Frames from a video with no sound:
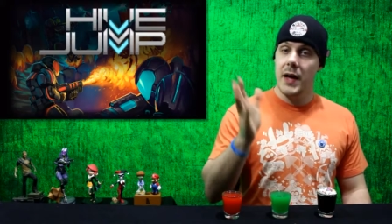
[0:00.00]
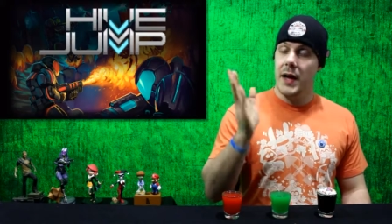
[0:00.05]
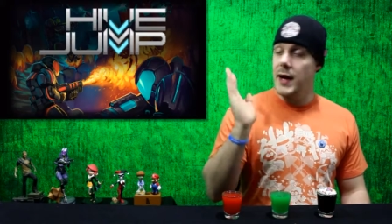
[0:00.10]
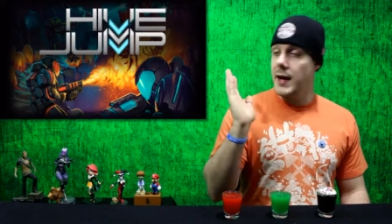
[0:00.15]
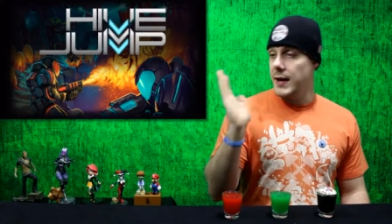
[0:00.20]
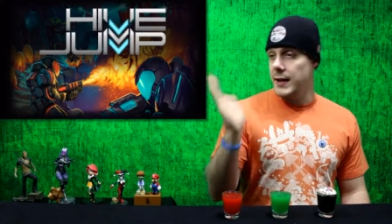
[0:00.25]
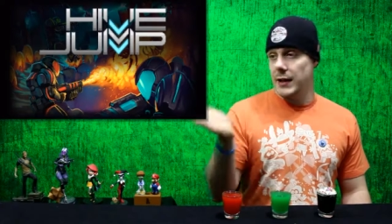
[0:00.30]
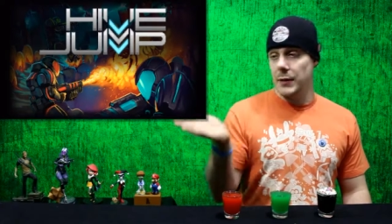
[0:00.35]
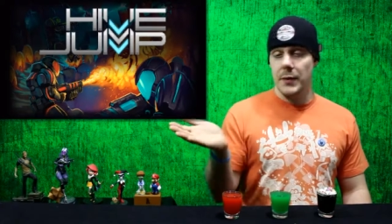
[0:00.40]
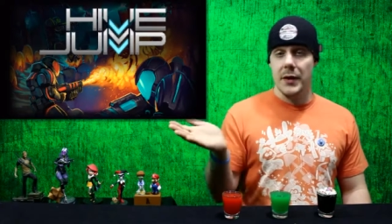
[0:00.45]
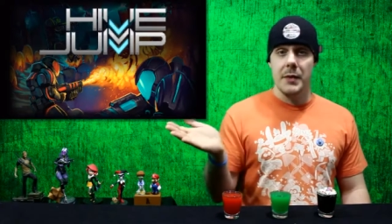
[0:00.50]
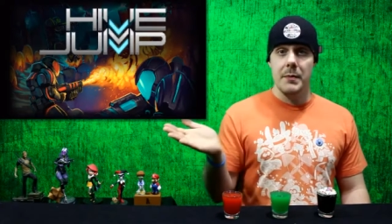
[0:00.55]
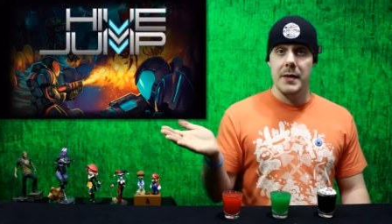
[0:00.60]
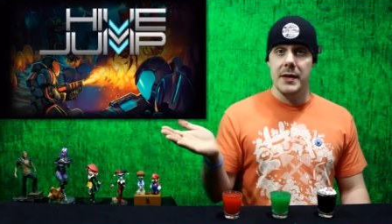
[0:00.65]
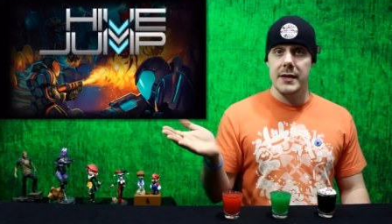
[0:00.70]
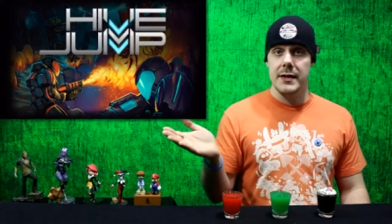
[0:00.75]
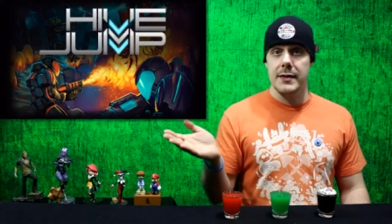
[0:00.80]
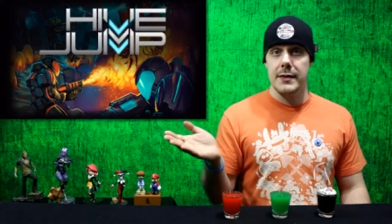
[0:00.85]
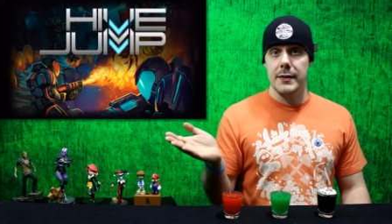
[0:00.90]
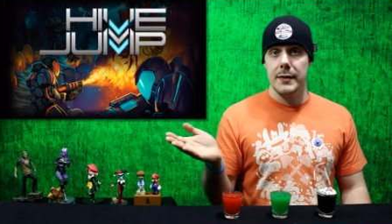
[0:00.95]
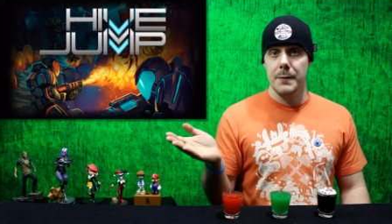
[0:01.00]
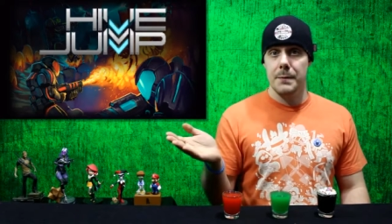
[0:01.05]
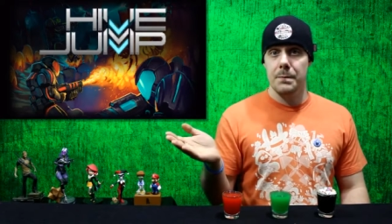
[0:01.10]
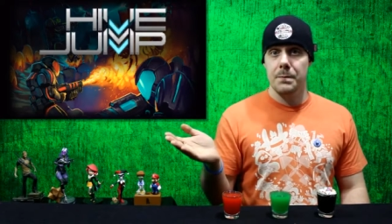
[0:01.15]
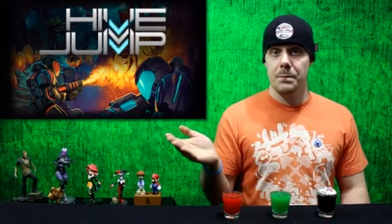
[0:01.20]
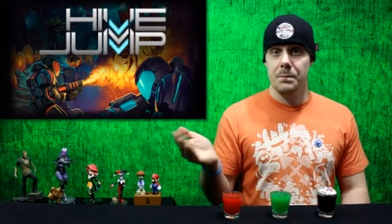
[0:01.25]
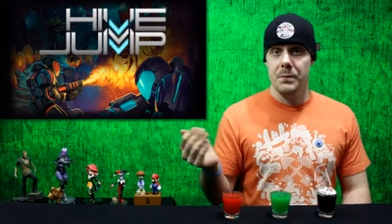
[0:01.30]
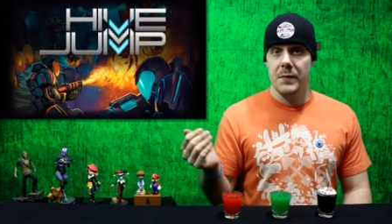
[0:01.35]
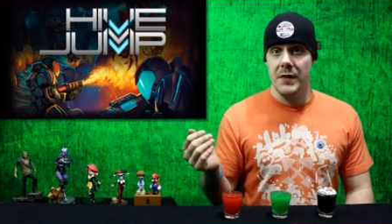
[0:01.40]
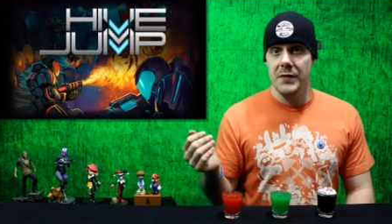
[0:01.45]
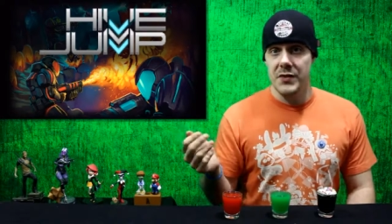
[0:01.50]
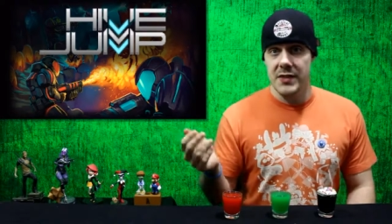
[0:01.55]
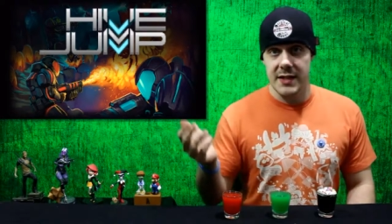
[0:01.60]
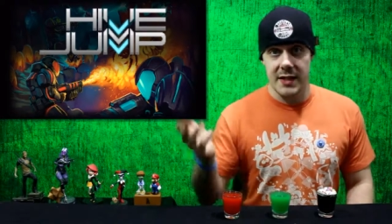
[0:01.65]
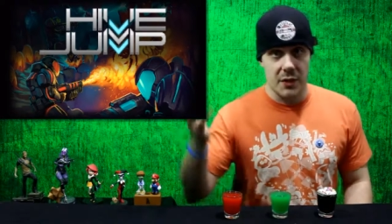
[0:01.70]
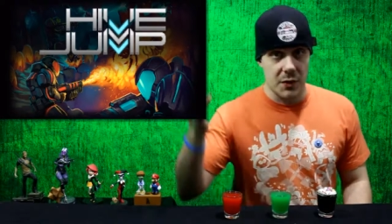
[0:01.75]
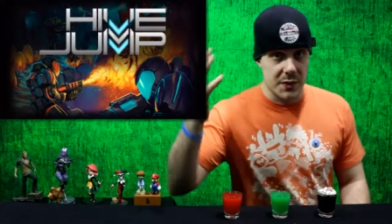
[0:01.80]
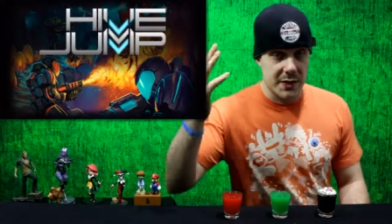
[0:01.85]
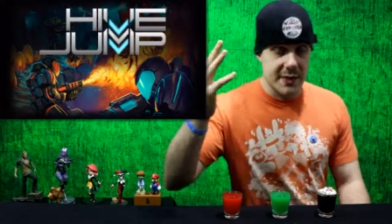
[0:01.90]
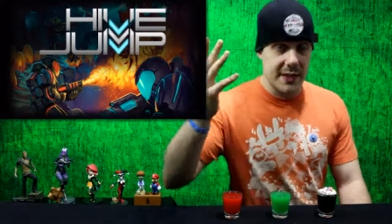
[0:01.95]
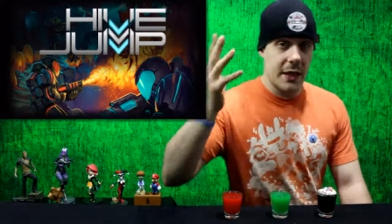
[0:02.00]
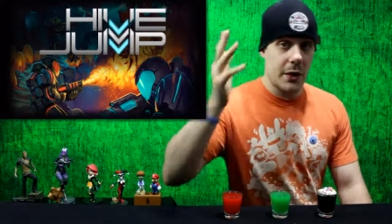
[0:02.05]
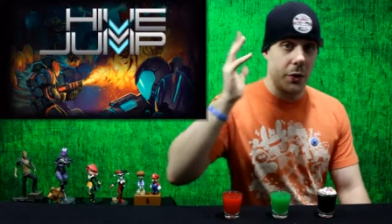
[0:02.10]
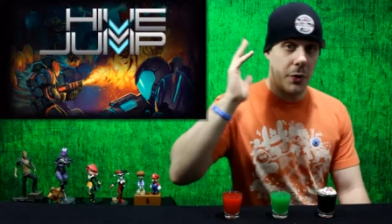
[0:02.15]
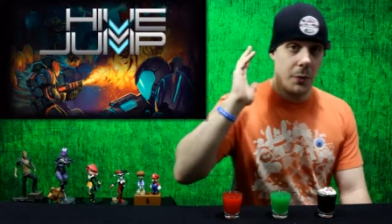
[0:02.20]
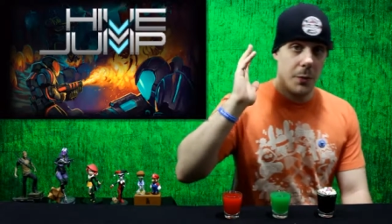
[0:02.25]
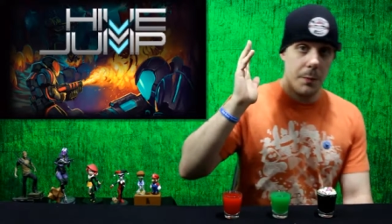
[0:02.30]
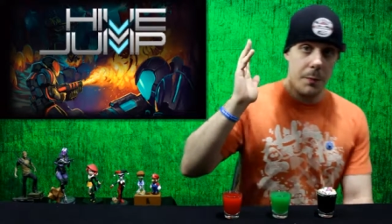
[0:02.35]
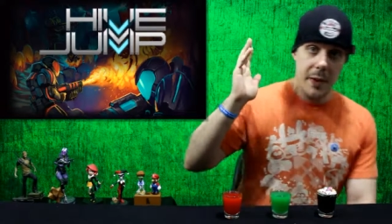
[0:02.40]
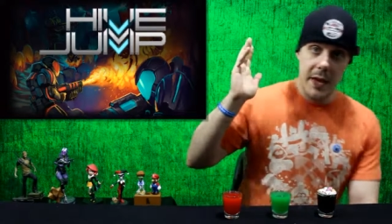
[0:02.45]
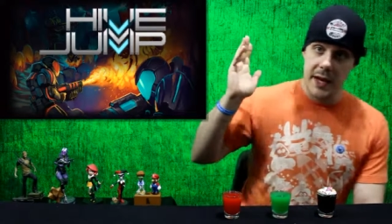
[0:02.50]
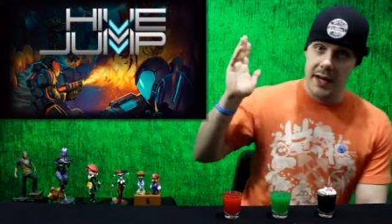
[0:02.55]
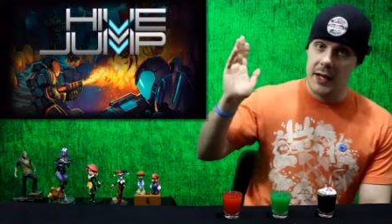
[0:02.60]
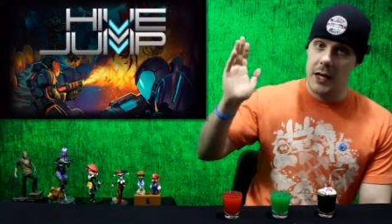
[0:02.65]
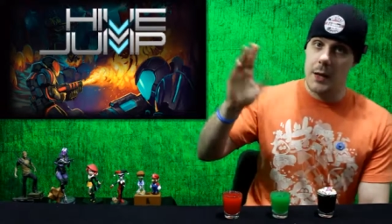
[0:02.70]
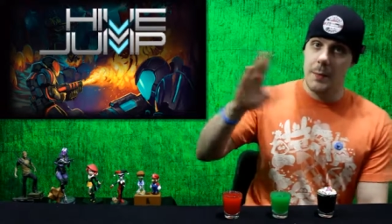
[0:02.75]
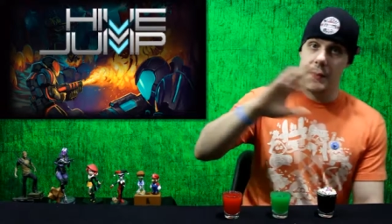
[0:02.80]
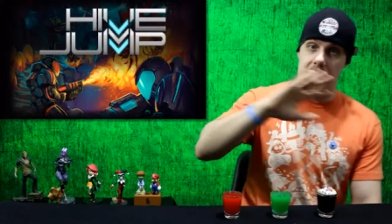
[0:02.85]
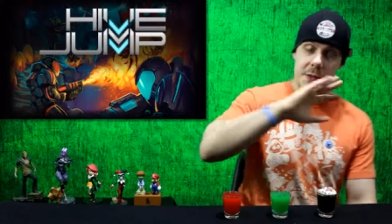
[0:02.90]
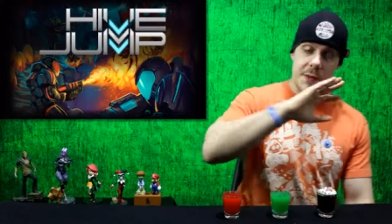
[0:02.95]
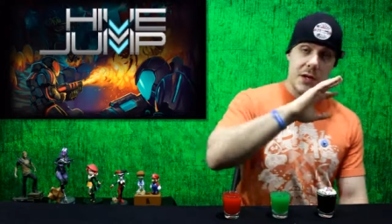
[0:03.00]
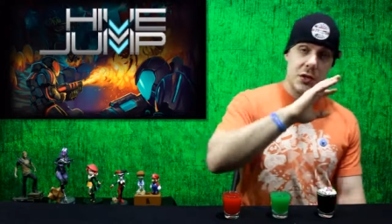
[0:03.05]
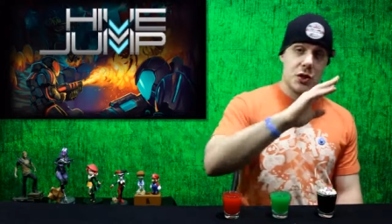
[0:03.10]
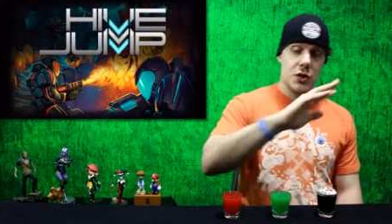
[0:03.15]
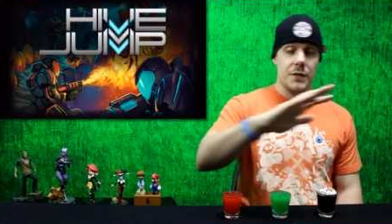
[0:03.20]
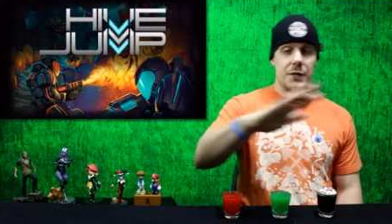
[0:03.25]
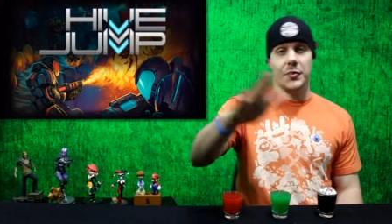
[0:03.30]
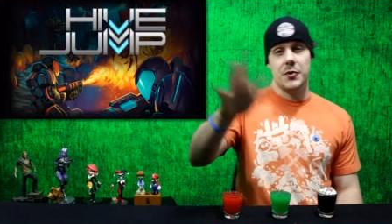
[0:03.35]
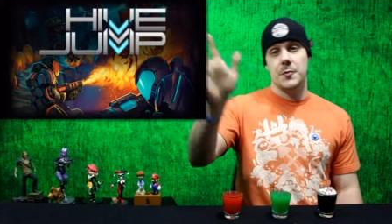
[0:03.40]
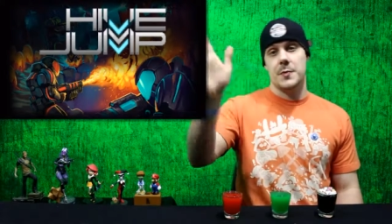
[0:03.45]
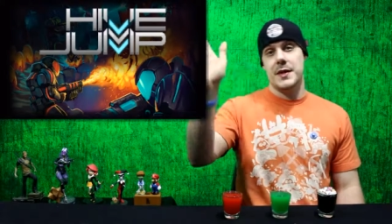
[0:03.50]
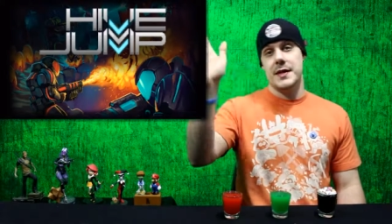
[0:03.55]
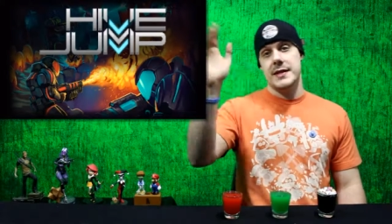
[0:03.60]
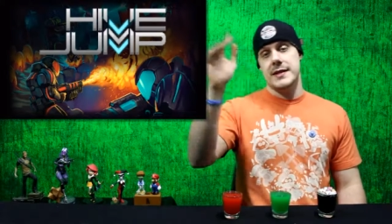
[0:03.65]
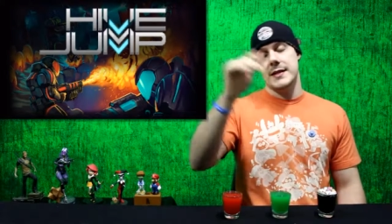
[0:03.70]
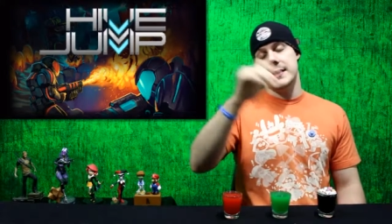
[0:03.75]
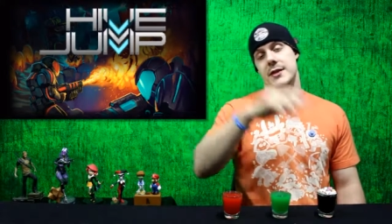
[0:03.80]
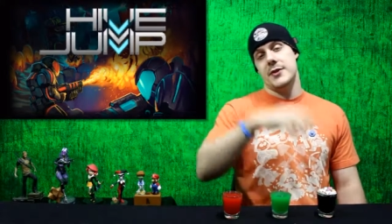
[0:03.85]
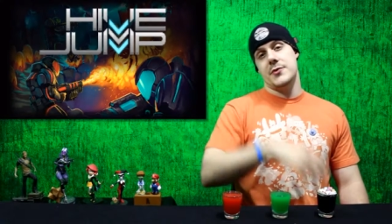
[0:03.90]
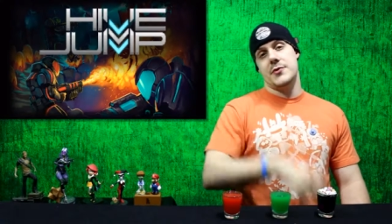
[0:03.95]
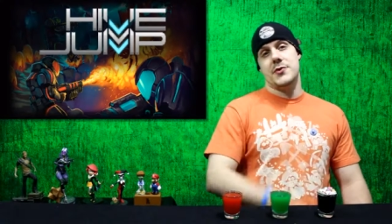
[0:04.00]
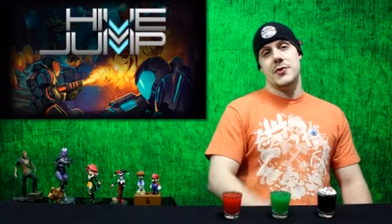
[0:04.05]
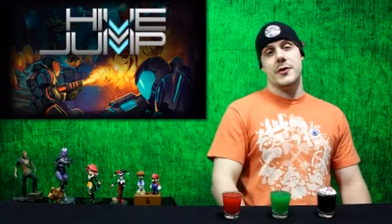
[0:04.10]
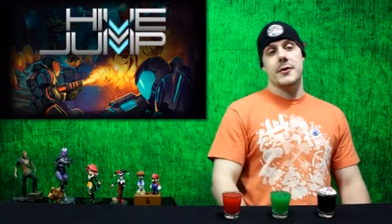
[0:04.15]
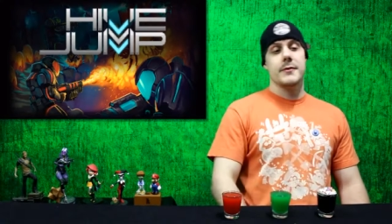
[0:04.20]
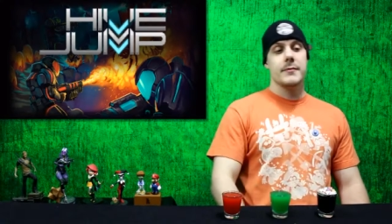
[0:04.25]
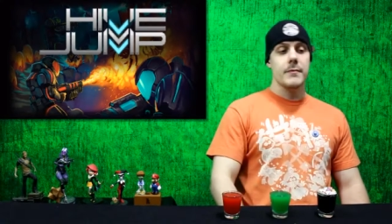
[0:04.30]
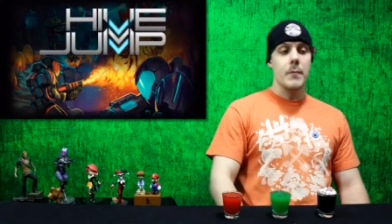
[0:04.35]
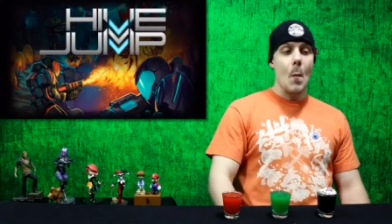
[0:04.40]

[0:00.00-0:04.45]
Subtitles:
I highly recommend it. If you see it on sale, pick it up, especially if you're a PC user.